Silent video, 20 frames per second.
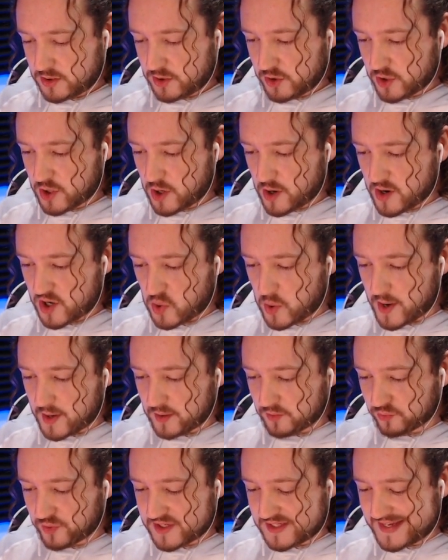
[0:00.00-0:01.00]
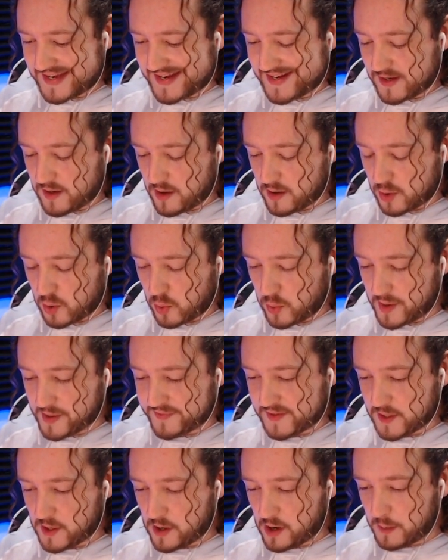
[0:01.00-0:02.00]
Not quite risky and not quite
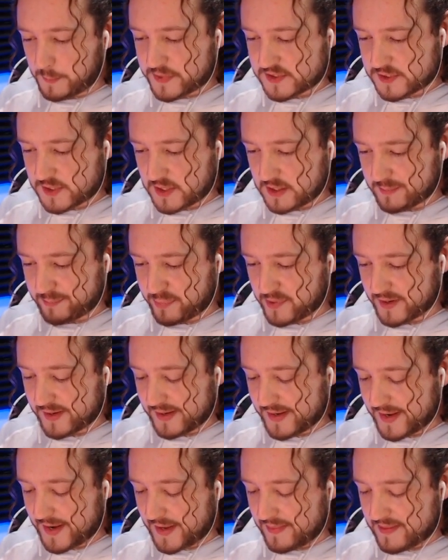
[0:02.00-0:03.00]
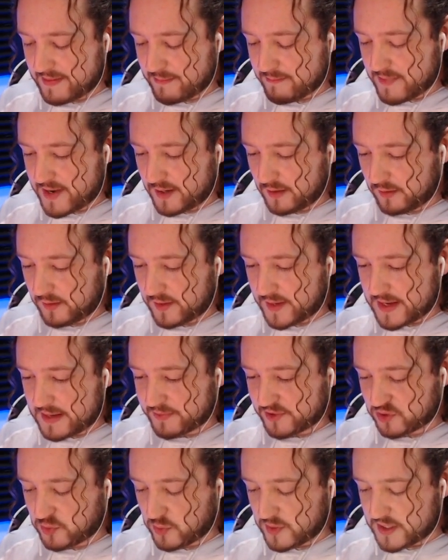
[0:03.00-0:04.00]
the opposite, but in the middle, in
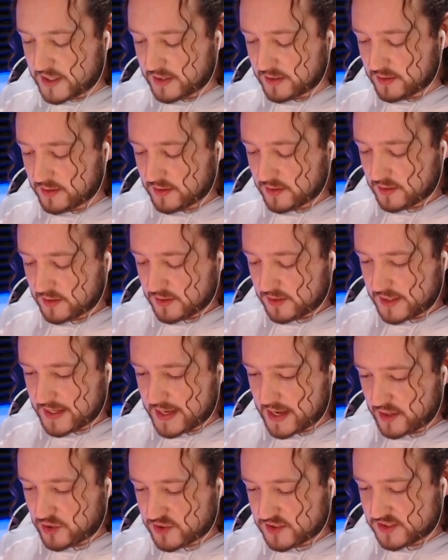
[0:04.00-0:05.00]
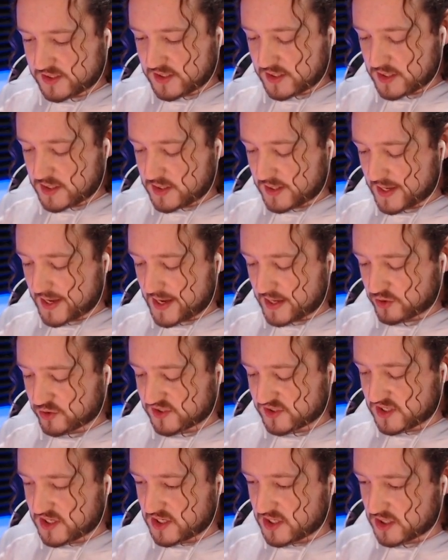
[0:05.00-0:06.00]
between. Can't you see? Can't you
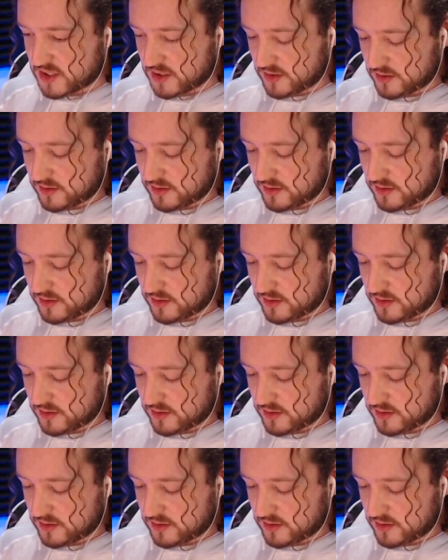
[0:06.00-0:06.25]
see?